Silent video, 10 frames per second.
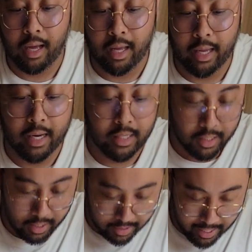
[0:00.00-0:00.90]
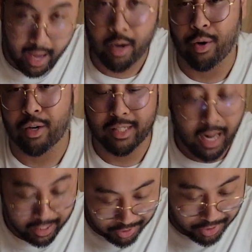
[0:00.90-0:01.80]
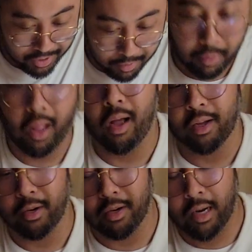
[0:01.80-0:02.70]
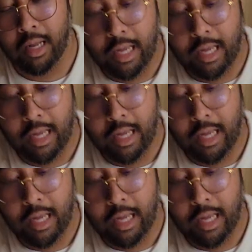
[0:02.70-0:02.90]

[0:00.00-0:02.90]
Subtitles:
It is an attacker. It's not just a blocker.